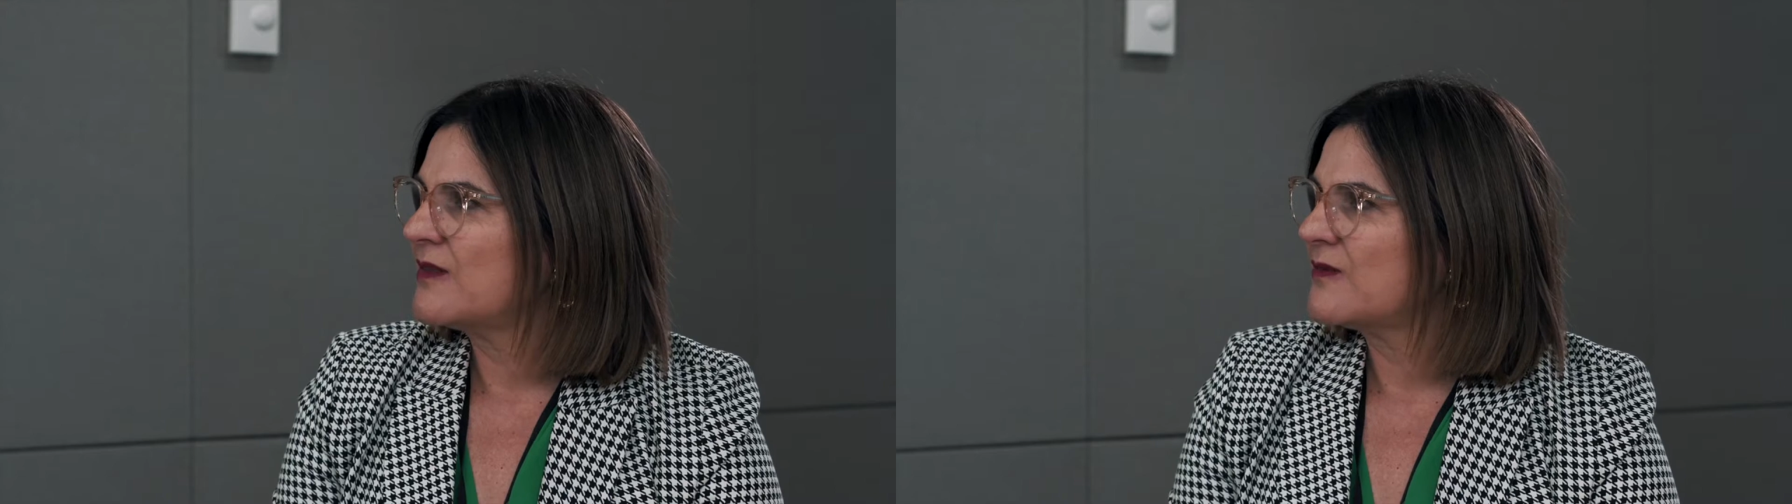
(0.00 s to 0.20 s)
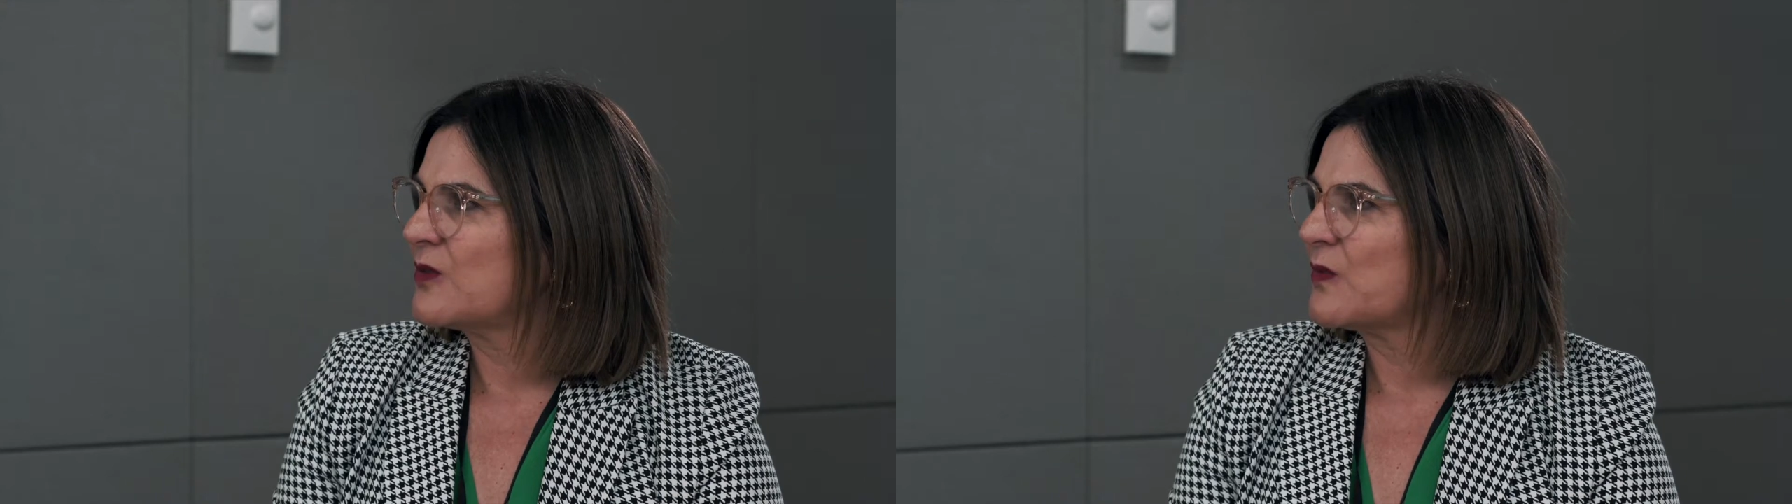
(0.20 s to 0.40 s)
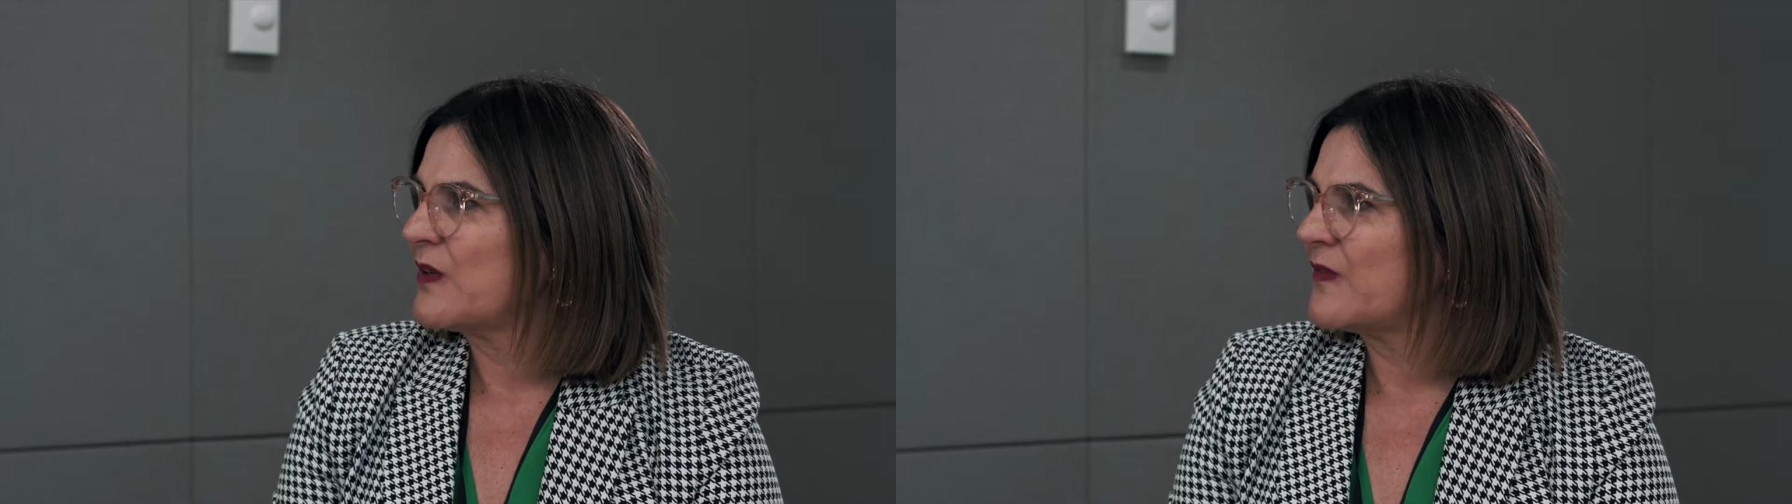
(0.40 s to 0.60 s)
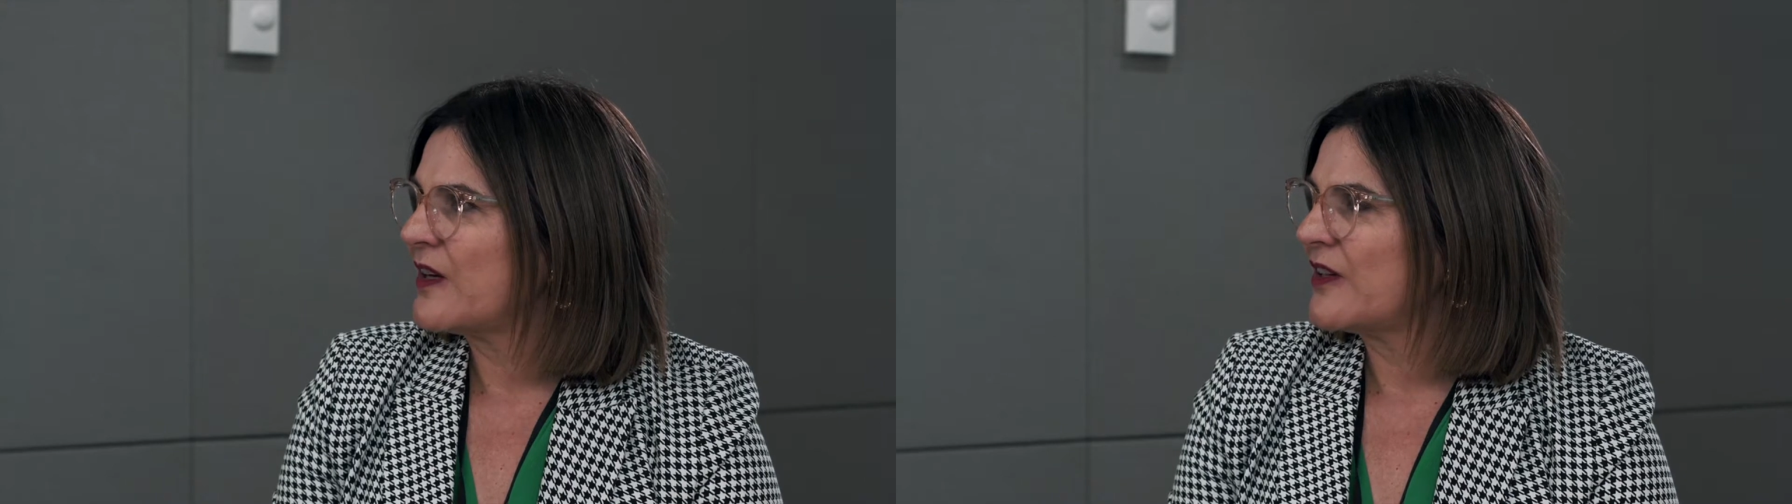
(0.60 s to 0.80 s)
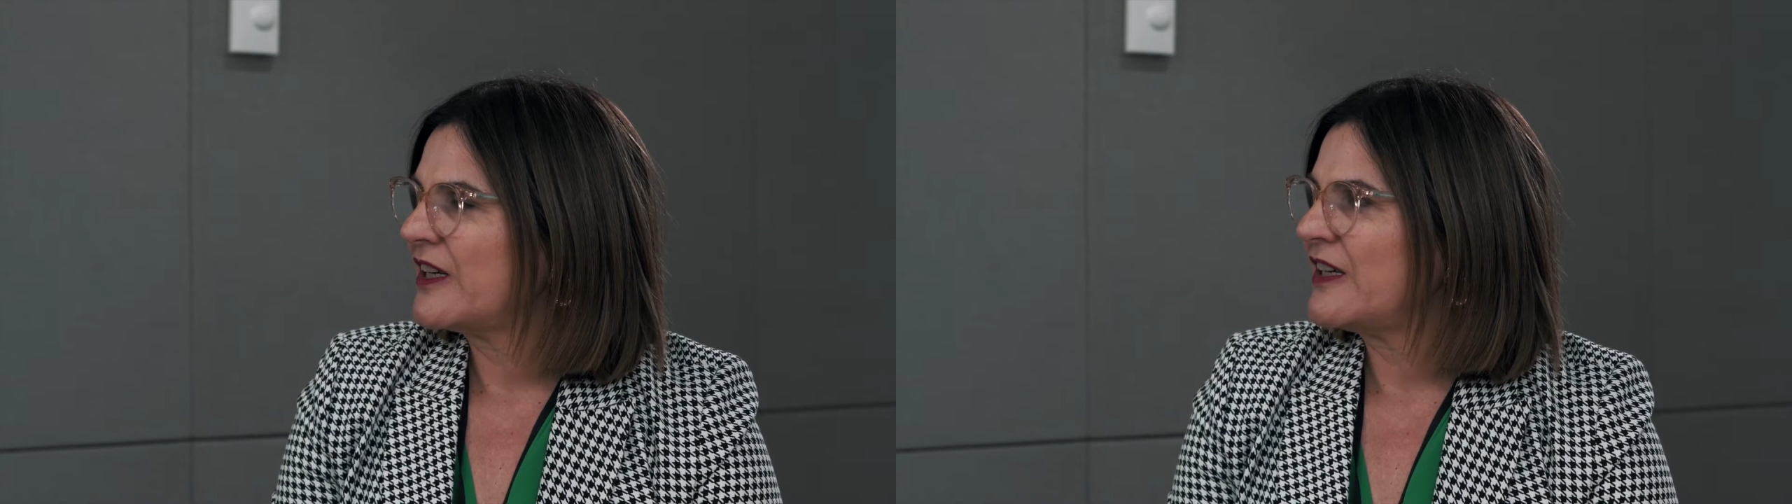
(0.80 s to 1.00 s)
look, we're
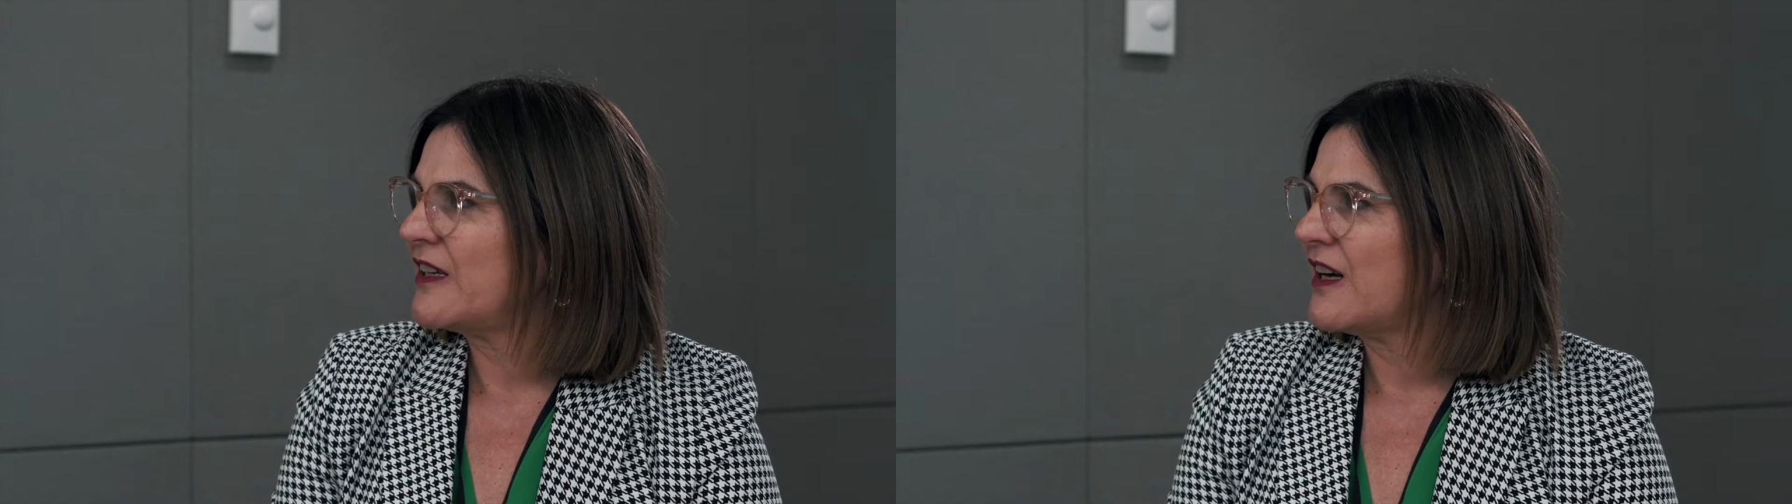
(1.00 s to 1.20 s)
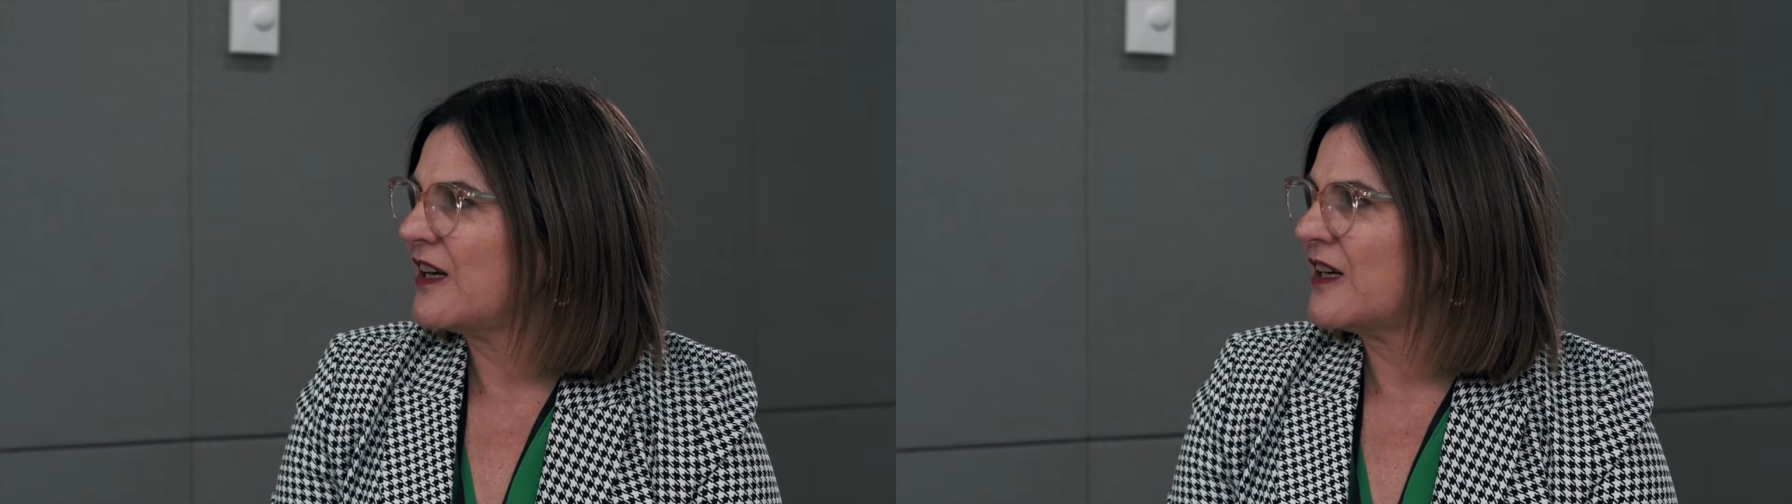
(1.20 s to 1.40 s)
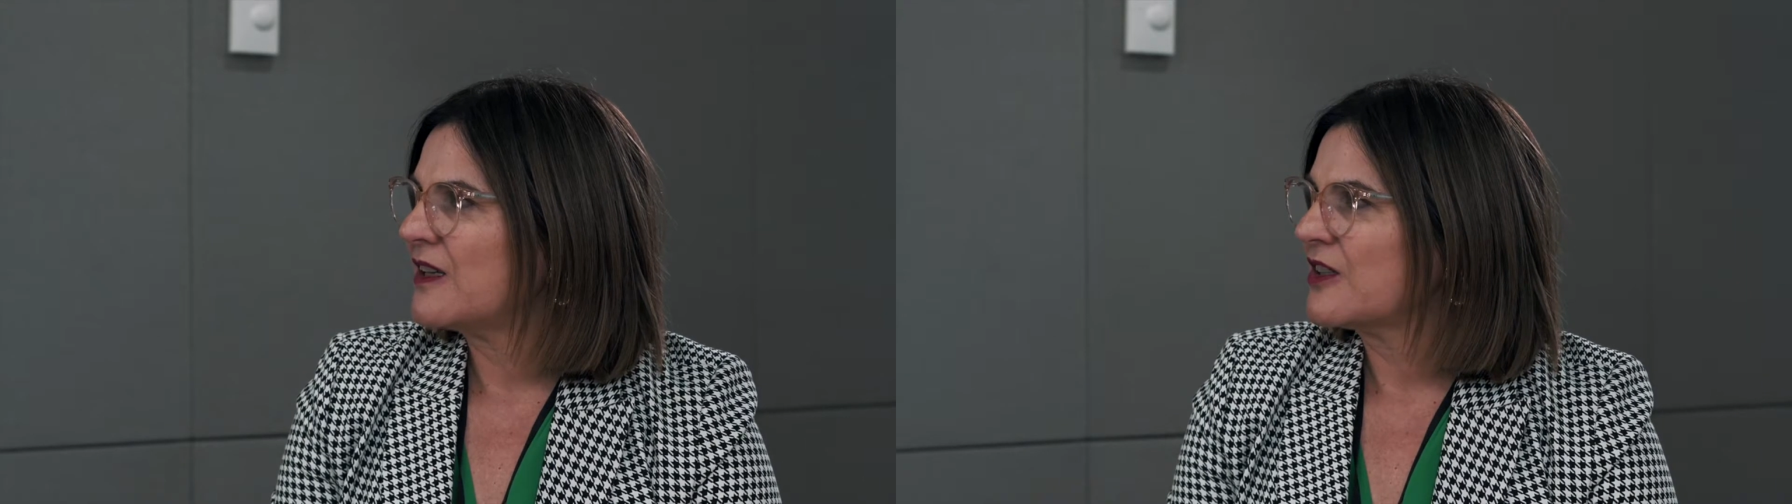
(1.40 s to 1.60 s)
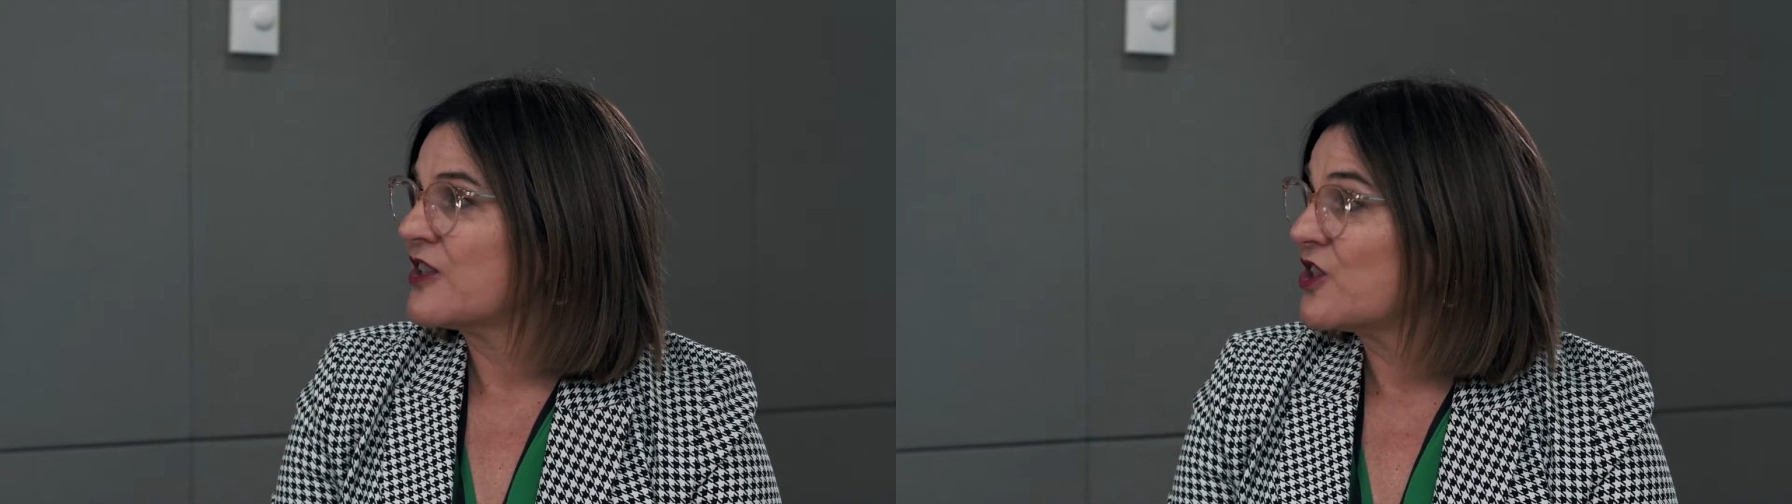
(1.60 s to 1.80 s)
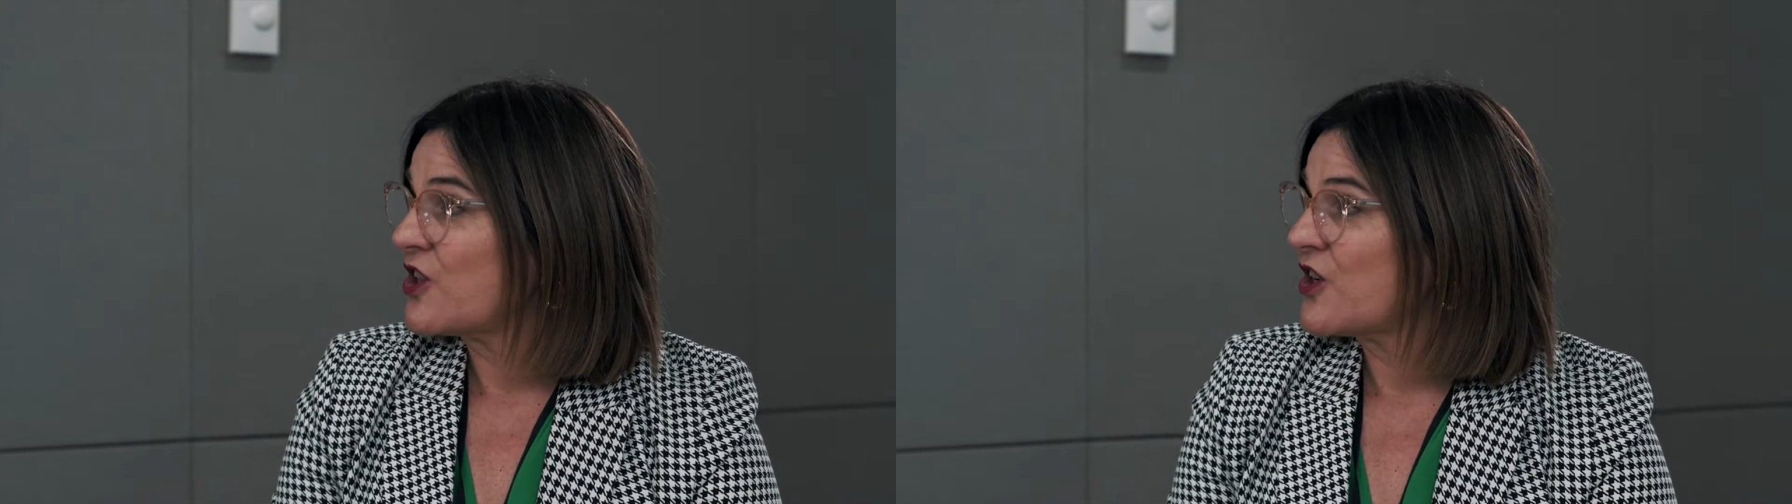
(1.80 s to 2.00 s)
very
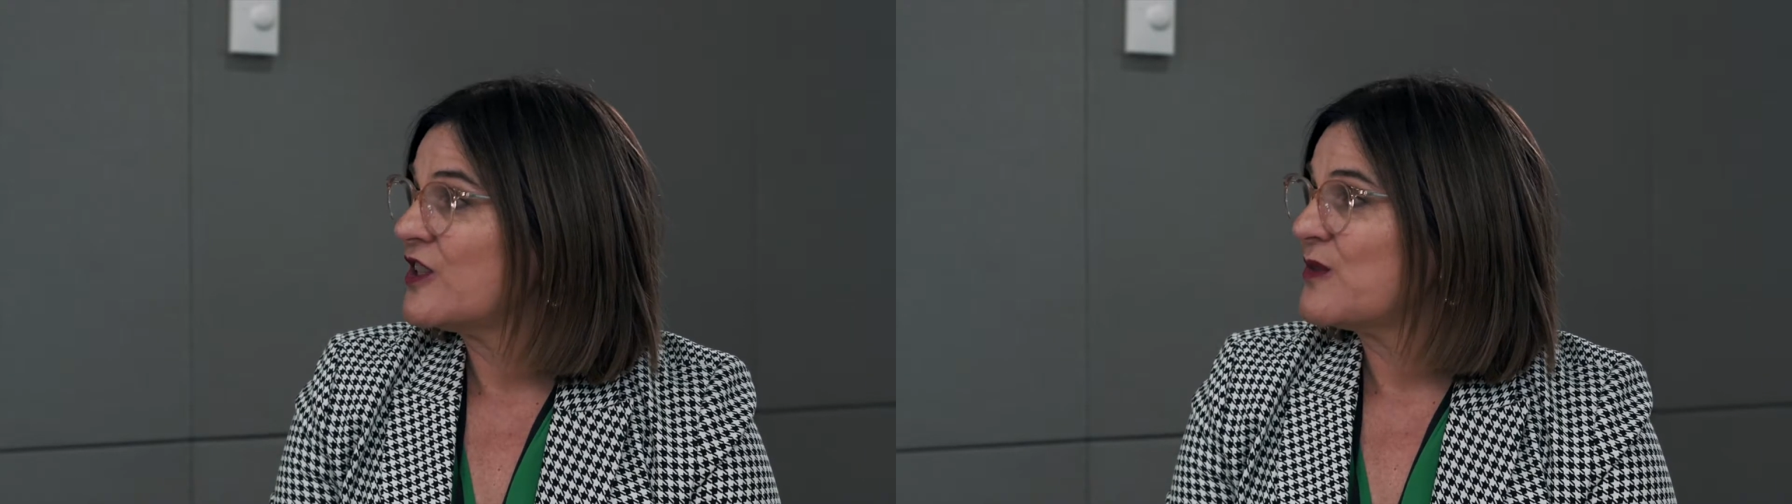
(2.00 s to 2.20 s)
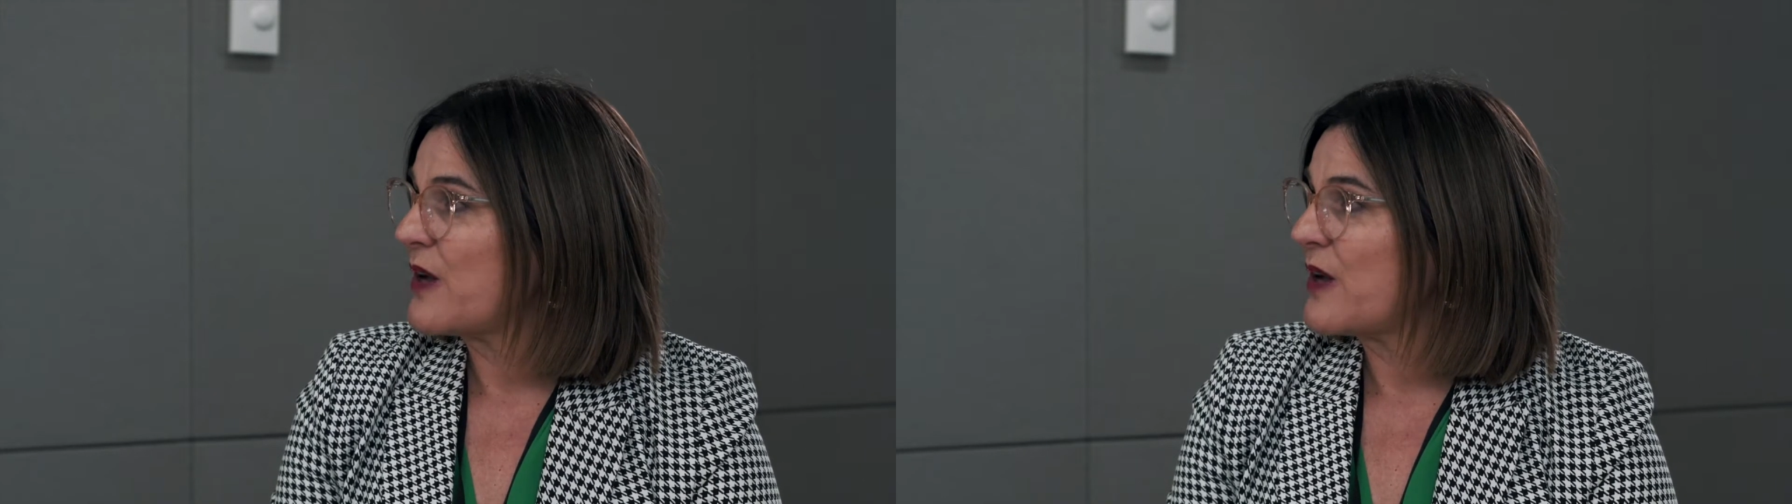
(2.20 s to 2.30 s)
concerned